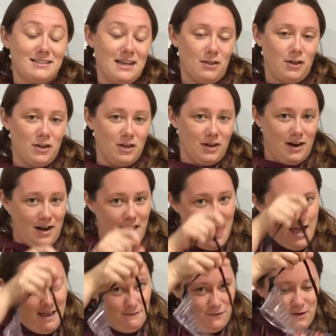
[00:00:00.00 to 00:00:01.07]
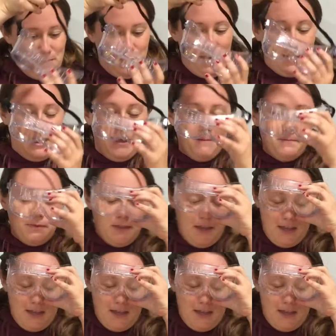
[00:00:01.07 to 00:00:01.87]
They look good on everybody.